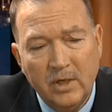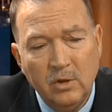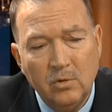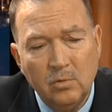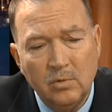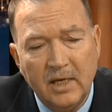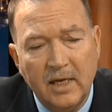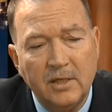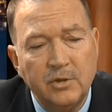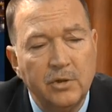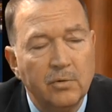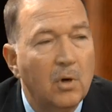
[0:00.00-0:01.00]
when you get
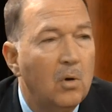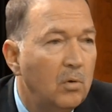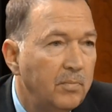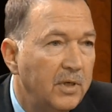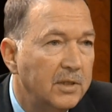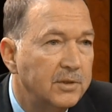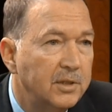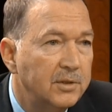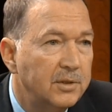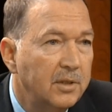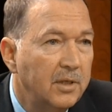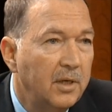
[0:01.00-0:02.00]
into your own
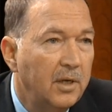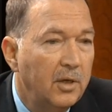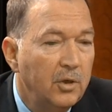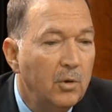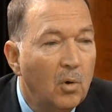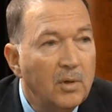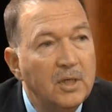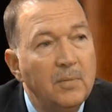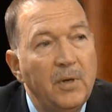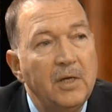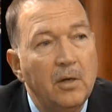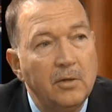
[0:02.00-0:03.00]
business, you only
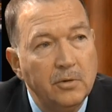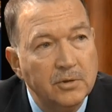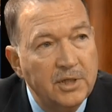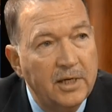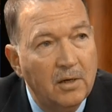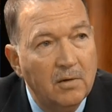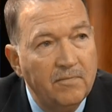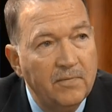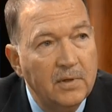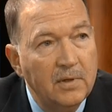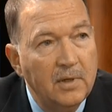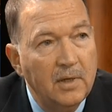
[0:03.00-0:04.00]
depend on yourself.
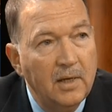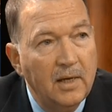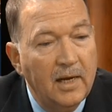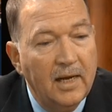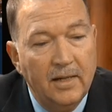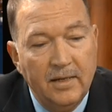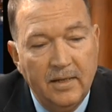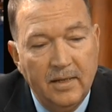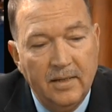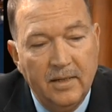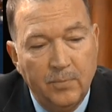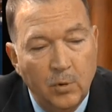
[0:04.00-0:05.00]
And
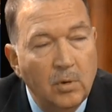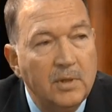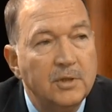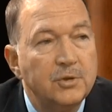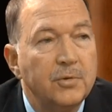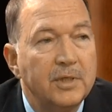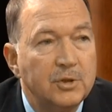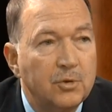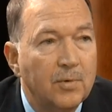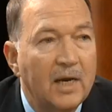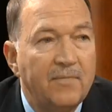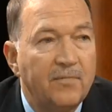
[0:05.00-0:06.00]
the pool industry is
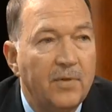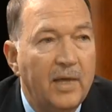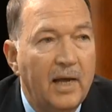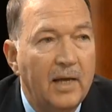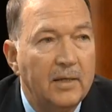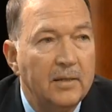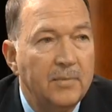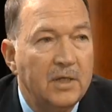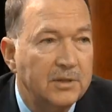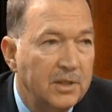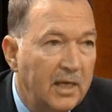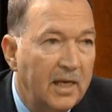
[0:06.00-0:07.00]
great for that
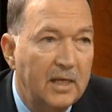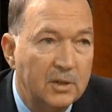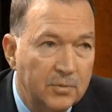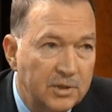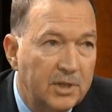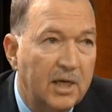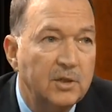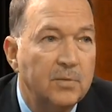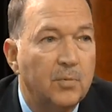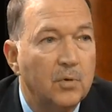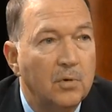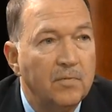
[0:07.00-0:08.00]
because, again, it's
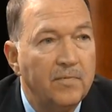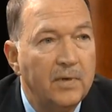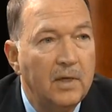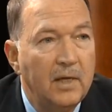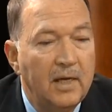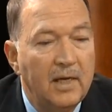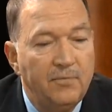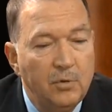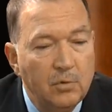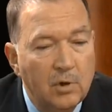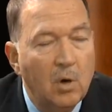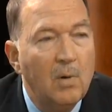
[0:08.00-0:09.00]
recession proof. If
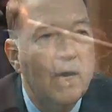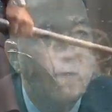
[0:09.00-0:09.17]
you go